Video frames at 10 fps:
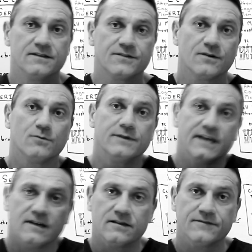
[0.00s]
to throw in
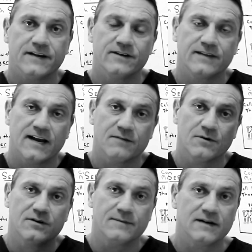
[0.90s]
that other video that I
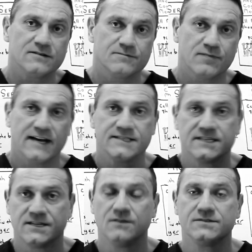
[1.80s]
wrote about
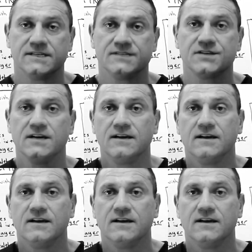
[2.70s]
brands and dosage